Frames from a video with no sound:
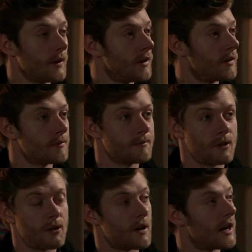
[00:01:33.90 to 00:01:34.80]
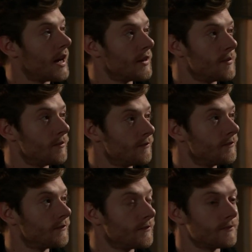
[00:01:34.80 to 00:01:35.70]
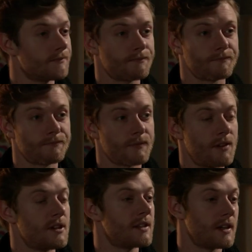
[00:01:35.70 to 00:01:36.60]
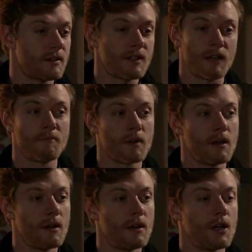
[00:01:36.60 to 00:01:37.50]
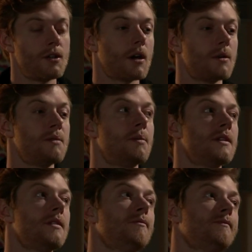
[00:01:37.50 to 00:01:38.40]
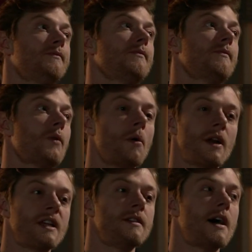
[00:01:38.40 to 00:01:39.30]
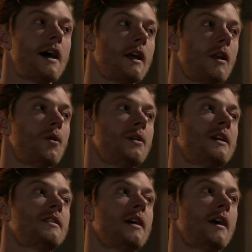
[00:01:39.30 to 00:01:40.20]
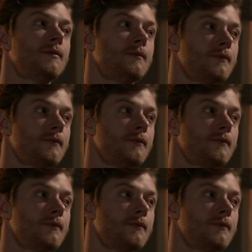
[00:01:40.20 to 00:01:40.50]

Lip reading: Yeah, you're right, Adam. If he's guilty, he should go to prison where he can die alone in a cell.